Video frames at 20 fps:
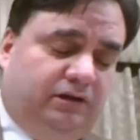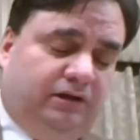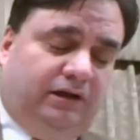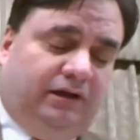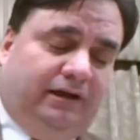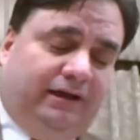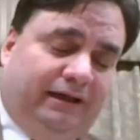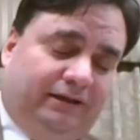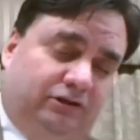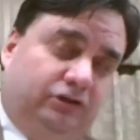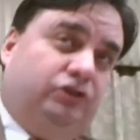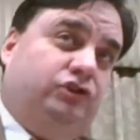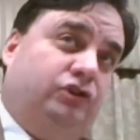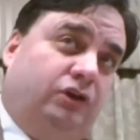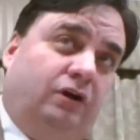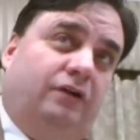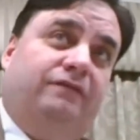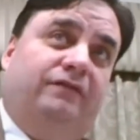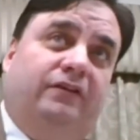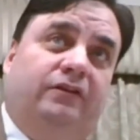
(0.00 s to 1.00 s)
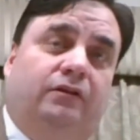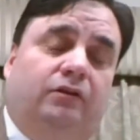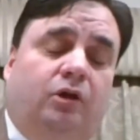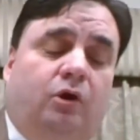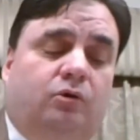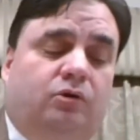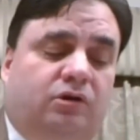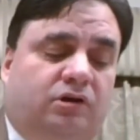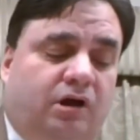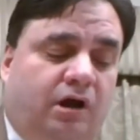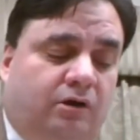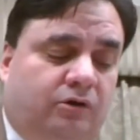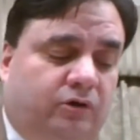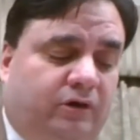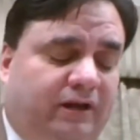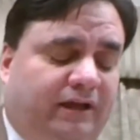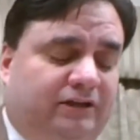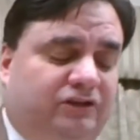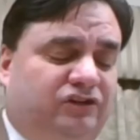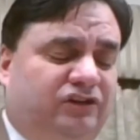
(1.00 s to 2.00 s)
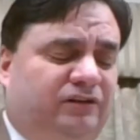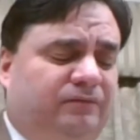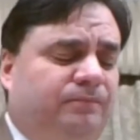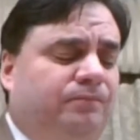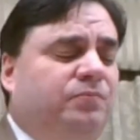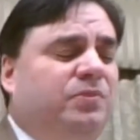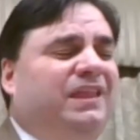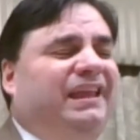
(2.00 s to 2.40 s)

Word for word: uh, and to serve in the local congregation.